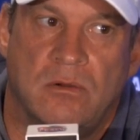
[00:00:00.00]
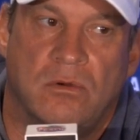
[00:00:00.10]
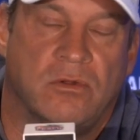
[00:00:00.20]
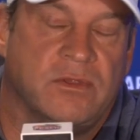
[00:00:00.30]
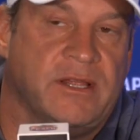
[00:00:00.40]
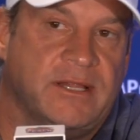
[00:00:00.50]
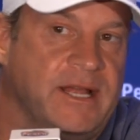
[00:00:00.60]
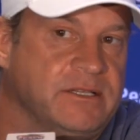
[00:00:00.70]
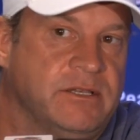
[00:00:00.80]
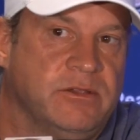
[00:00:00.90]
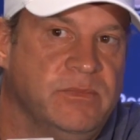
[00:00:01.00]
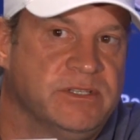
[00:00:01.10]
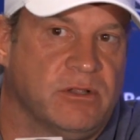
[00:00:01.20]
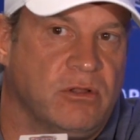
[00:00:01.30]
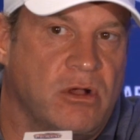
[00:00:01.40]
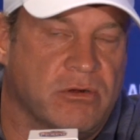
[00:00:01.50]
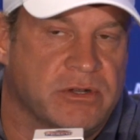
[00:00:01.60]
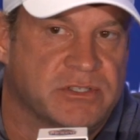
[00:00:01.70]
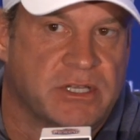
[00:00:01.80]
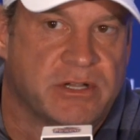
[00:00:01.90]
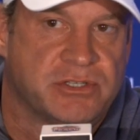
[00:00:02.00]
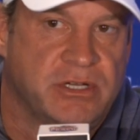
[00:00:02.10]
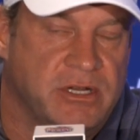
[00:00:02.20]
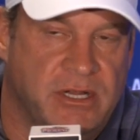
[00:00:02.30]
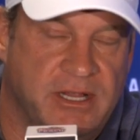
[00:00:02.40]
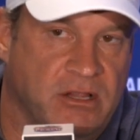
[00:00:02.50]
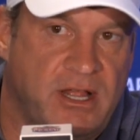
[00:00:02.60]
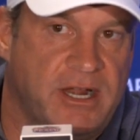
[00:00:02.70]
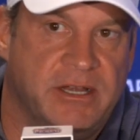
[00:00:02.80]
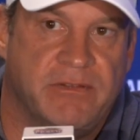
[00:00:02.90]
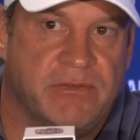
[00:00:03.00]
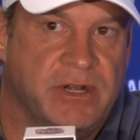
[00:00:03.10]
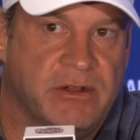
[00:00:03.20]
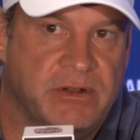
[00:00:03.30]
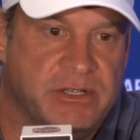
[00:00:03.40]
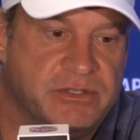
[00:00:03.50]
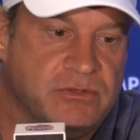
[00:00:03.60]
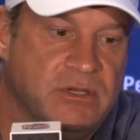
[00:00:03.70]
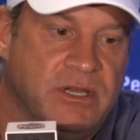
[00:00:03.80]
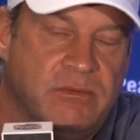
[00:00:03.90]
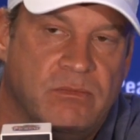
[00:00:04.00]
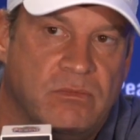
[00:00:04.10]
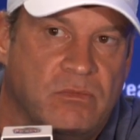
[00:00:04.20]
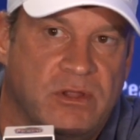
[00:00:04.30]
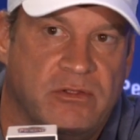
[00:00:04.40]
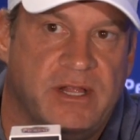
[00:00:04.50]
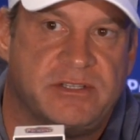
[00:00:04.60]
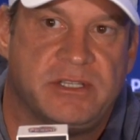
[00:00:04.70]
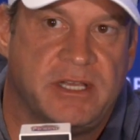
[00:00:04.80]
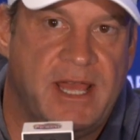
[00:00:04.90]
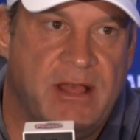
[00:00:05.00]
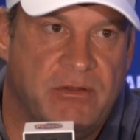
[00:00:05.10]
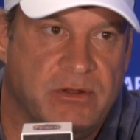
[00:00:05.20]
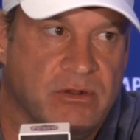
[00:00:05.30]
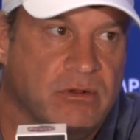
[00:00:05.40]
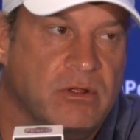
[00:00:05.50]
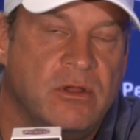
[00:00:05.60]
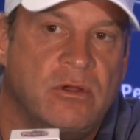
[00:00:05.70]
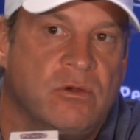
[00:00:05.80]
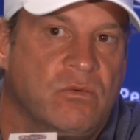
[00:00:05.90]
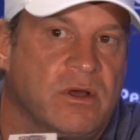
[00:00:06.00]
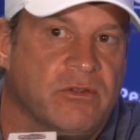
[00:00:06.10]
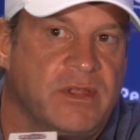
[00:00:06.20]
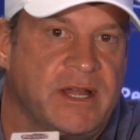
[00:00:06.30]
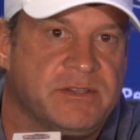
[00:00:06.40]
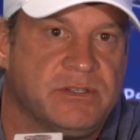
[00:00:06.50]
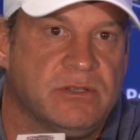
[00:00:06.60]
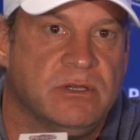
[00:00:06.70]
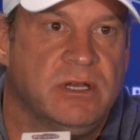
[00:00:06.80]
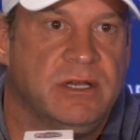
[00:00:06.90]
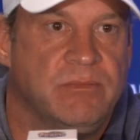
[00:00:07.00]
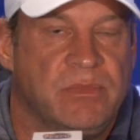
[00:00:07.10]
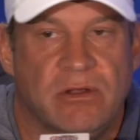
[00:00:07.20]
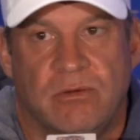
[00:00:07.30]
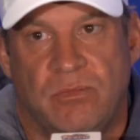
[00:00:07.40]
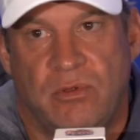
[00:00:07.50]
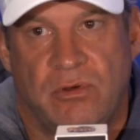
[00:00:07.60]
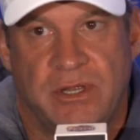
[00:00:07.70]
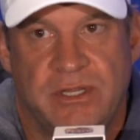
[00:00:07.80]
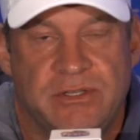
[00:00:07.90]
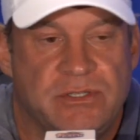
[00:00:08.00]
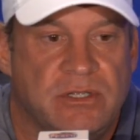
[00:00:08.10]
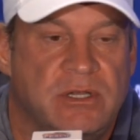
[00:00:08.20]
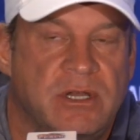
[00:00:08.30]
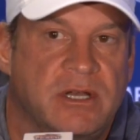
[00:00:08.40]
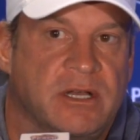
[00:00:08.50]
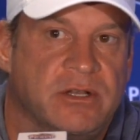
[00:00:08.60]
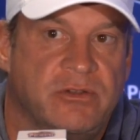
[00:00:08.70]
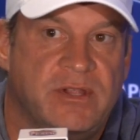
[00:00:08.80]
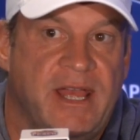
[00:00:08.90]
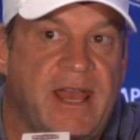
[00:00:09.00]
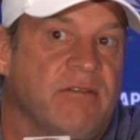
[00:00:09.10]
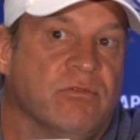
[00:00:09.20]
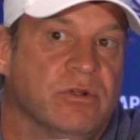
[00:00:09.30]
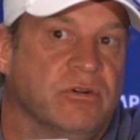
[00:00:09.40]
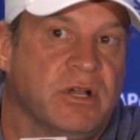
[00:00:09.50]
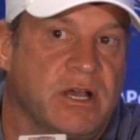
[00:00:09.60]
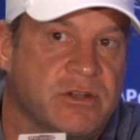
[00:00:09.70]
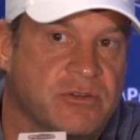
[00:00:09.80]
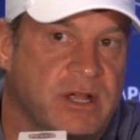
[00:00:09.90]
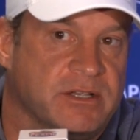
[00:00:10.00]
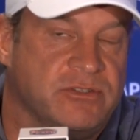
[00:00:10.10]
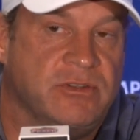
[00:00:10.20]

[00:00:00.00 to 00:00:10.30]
Well, that, that to me is a long discussion in, in a lot of different areas, um, whether that's the calendar, whether that's um, their employees. Uh, do they have real contracts?